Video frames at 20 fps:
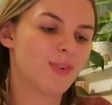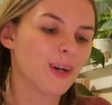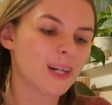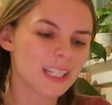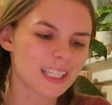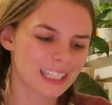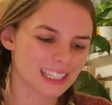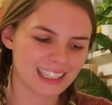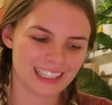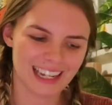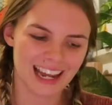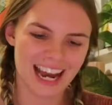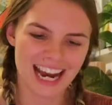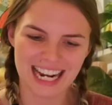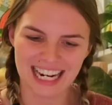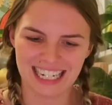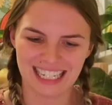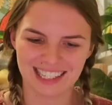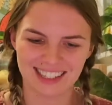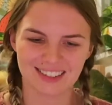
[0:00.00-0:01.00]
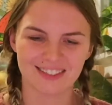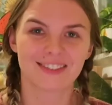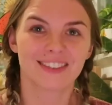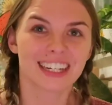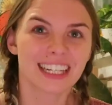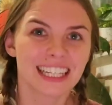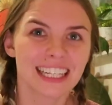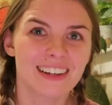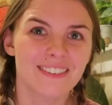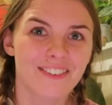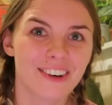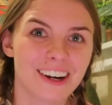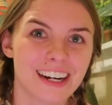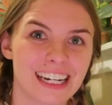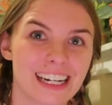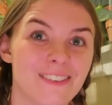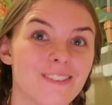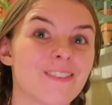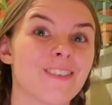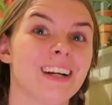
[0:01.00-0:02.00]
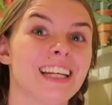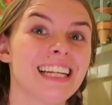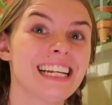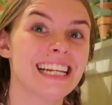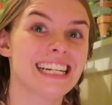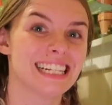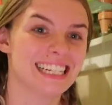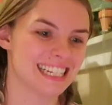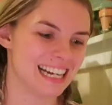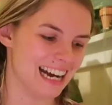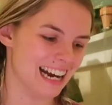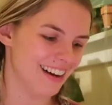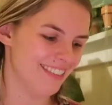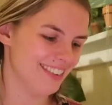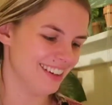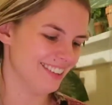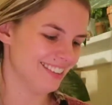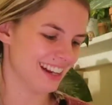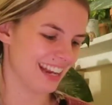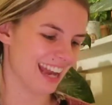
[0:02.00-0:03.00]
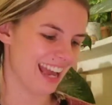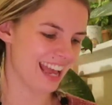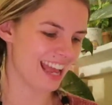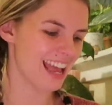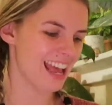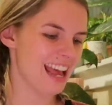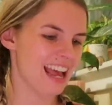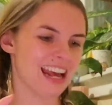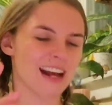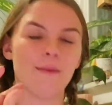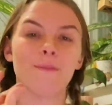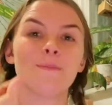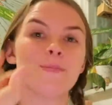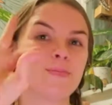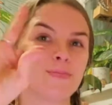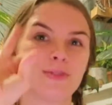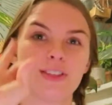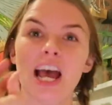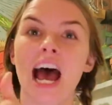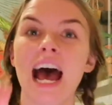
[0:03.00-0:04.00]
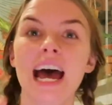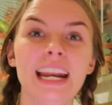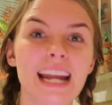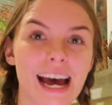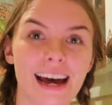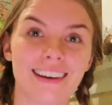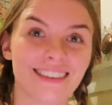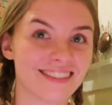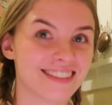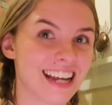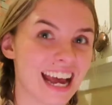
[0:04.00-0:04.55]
really nice, really pretty, really soft. Okay. 10 out of